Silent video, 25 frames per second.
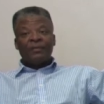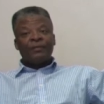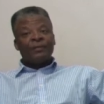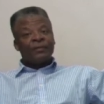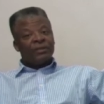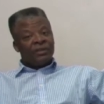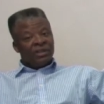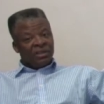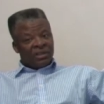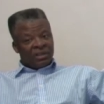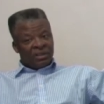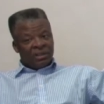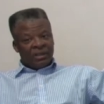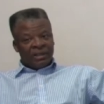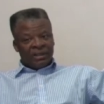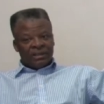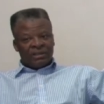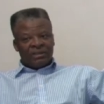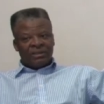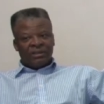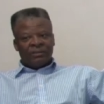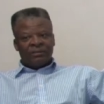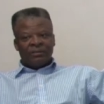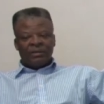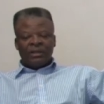for the
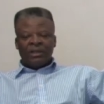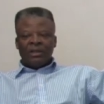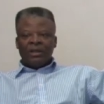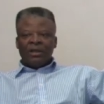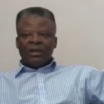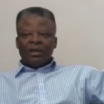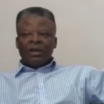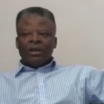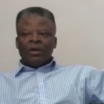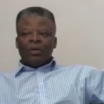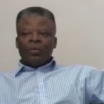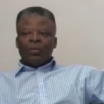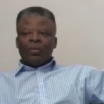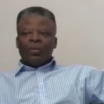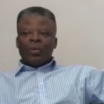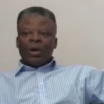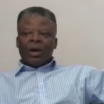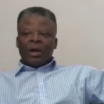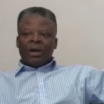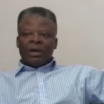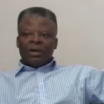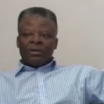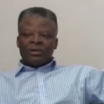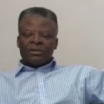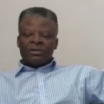collective,
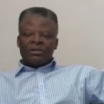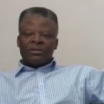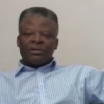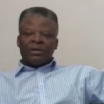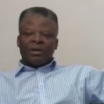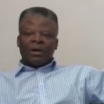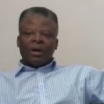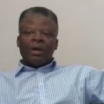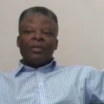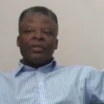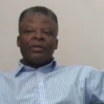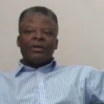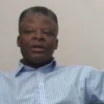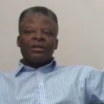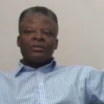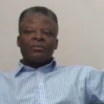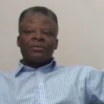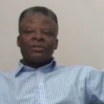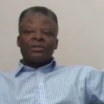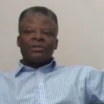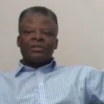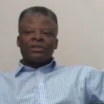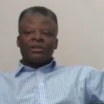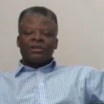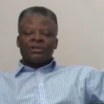whilst others
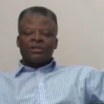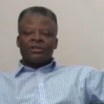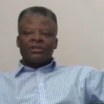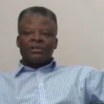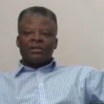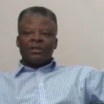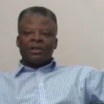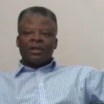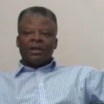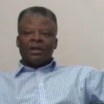were just,